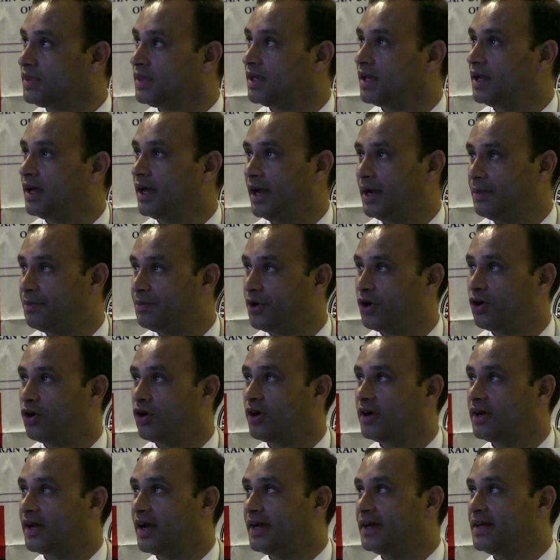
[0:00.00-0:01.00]
And
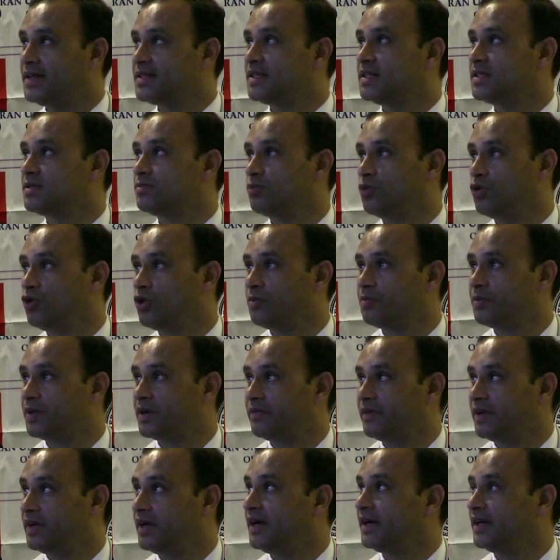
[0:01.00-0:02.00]
periodontitis is more
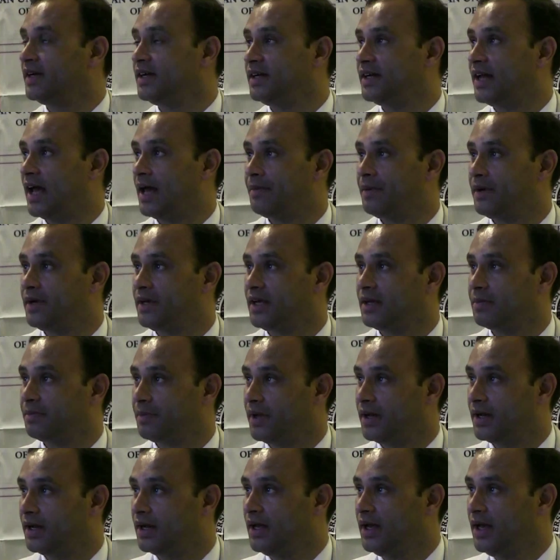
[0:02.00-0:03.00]
prevalent in diabetic
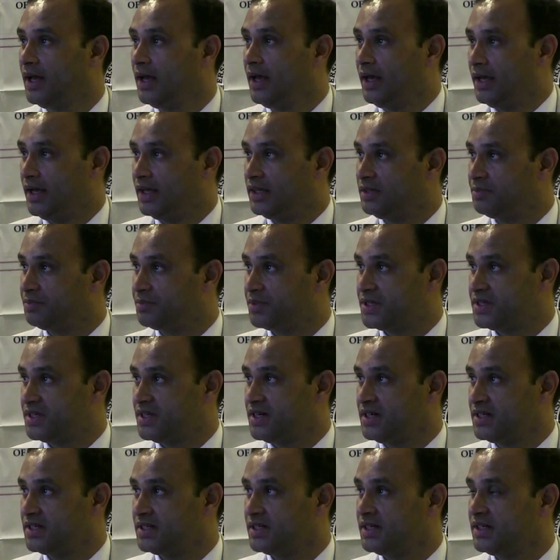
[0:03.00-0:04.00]
men. In the
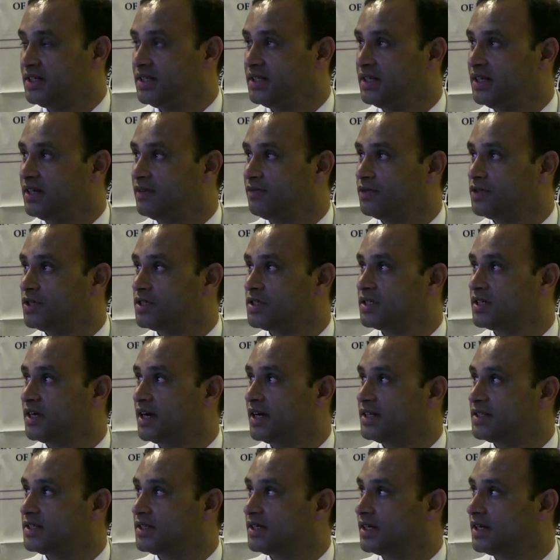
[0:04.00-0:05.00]
present study, there was a
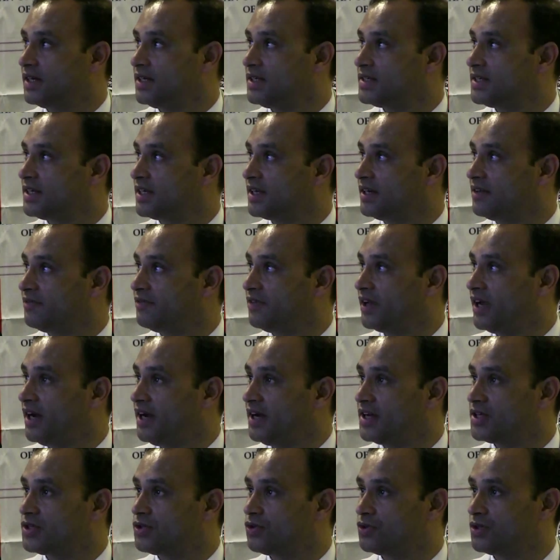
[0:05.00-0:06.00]
statistically significant
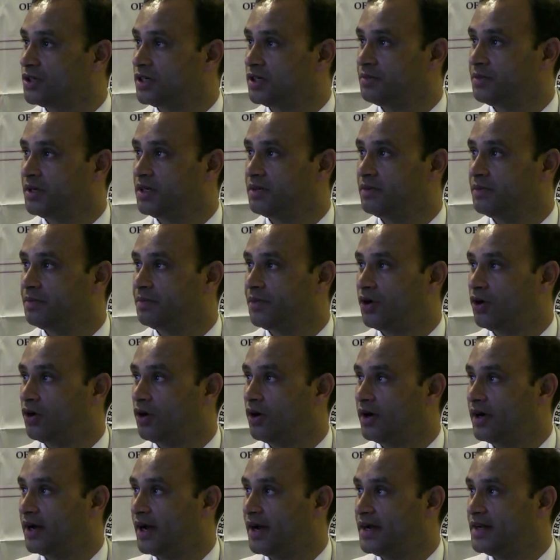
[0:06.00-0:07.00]
association between
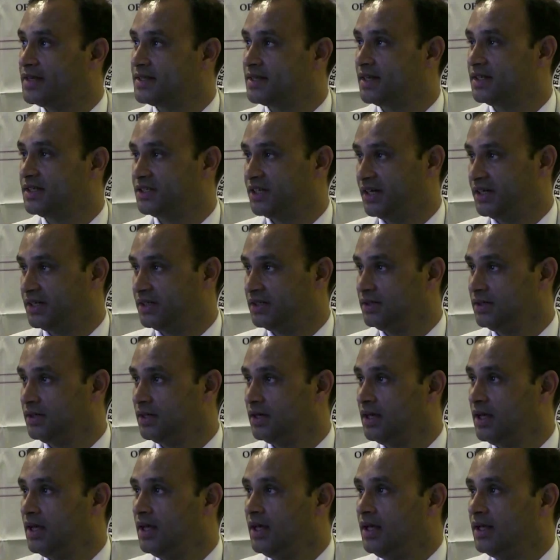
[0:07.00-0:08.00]
periodontitis and gender.
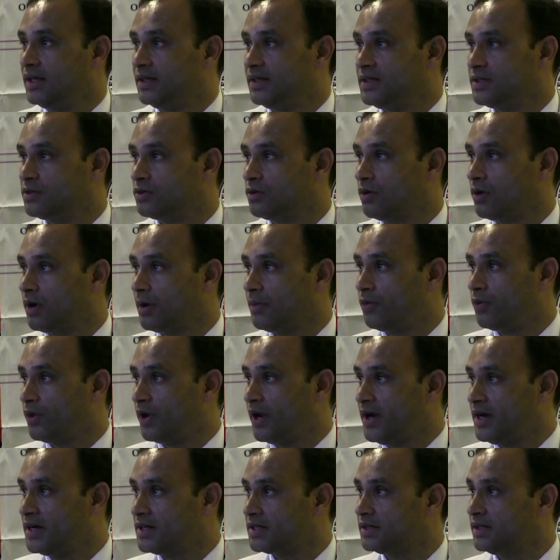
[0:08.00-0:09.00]
This
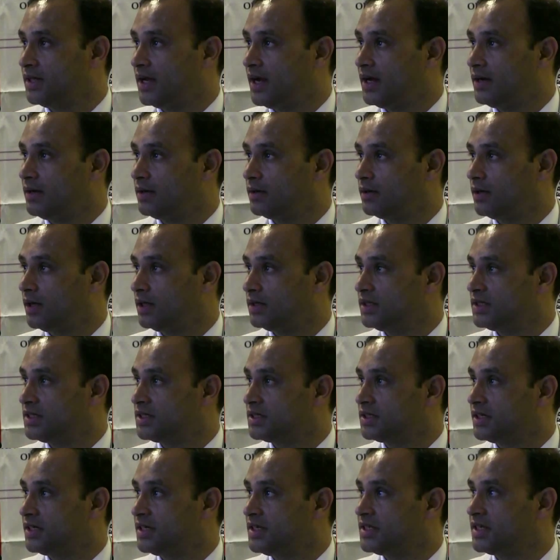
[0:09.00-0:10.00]
corroborates that other
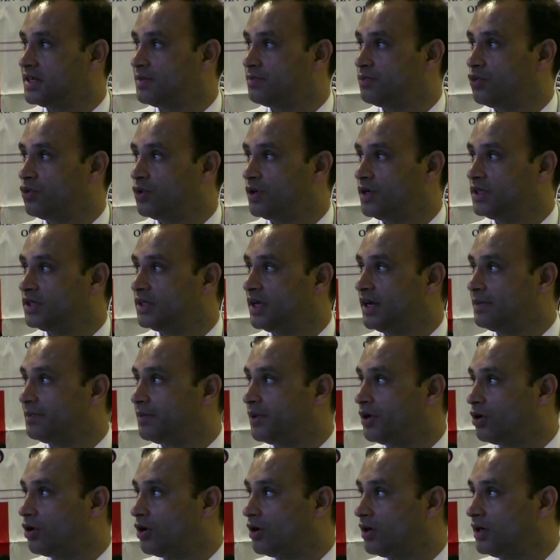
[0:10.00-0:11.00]
studies reporting that
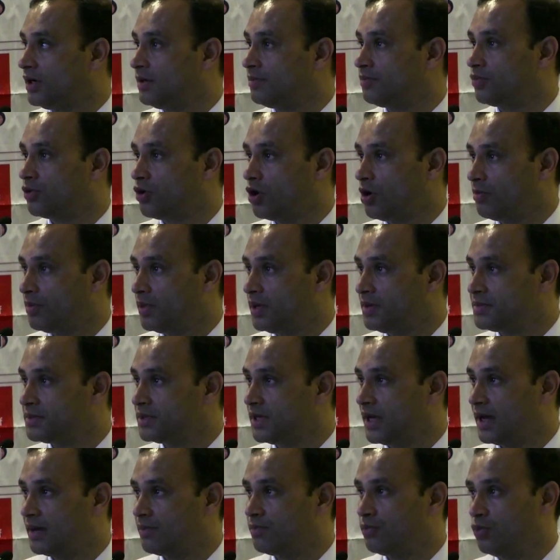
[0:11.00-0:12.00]
periodontal problems
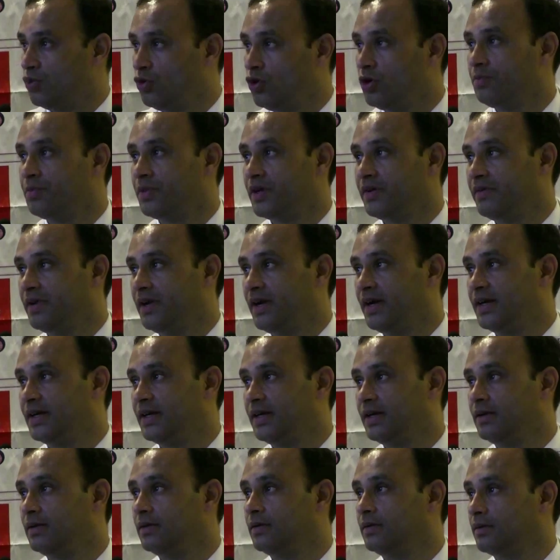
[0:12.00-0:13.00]
are more prevalent
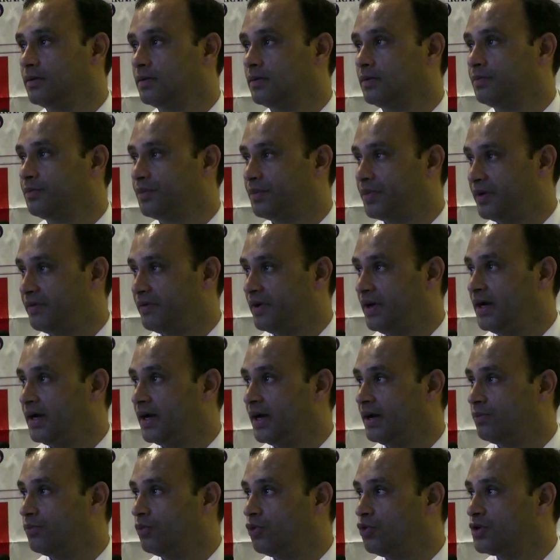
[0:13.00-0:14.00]

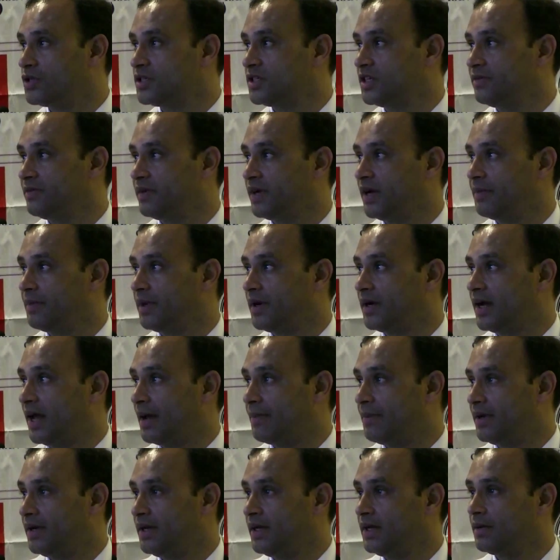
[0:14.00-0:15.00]
and more severe among
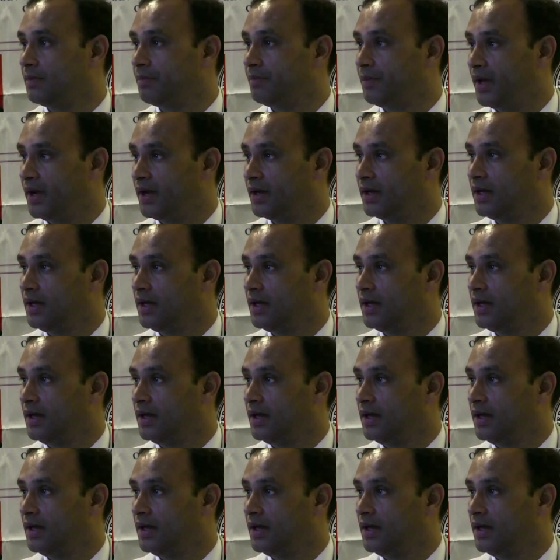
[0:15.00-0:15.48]
diabetic men.